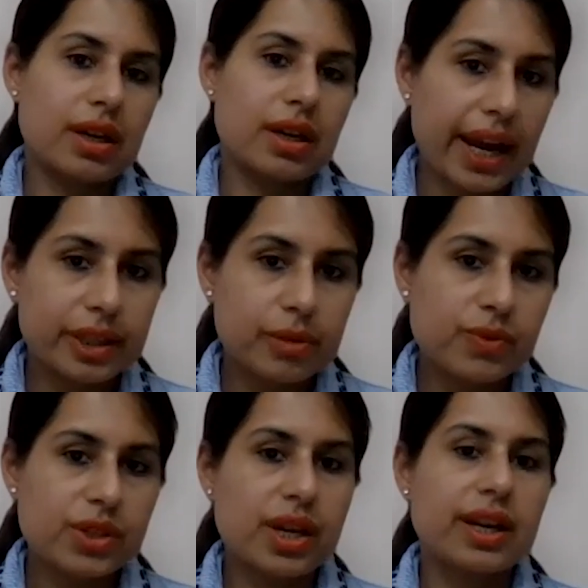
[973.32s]
items
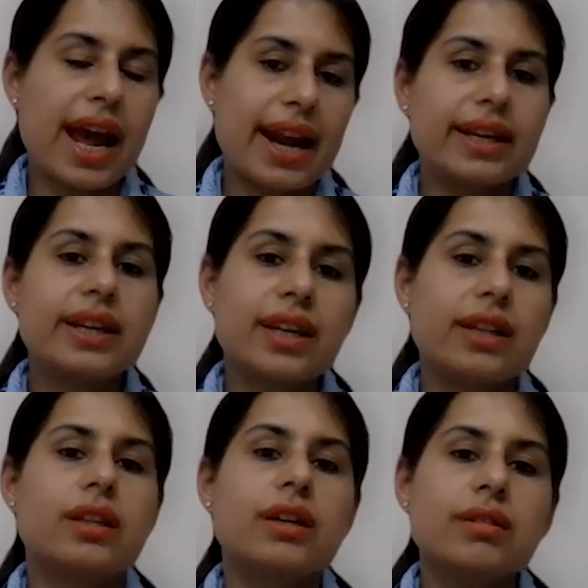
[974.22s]
which are added in
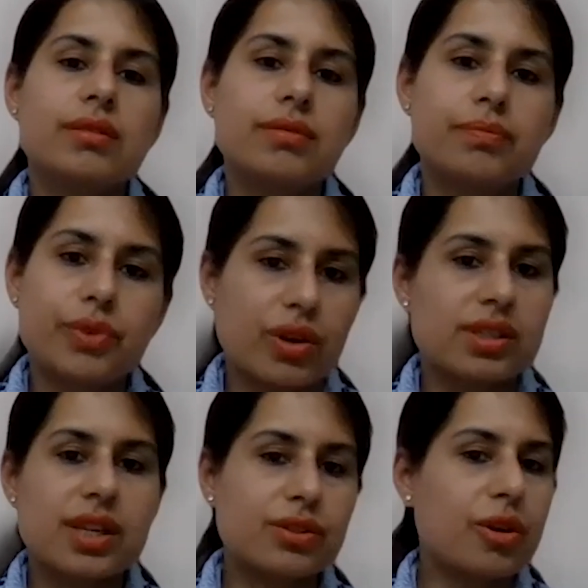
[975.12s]
the
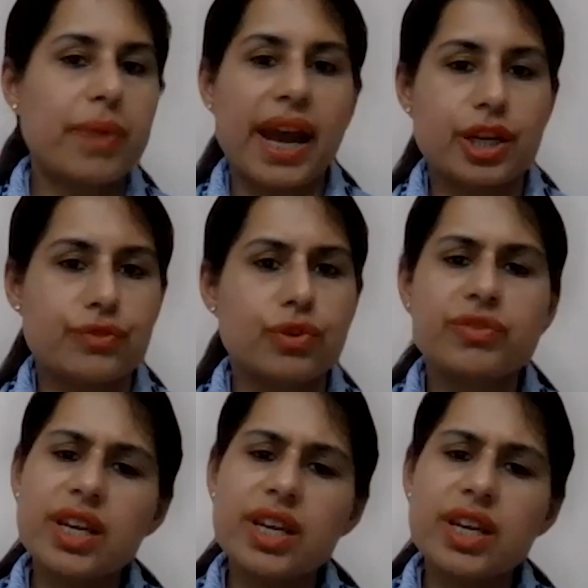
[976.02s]
processed or packaged food.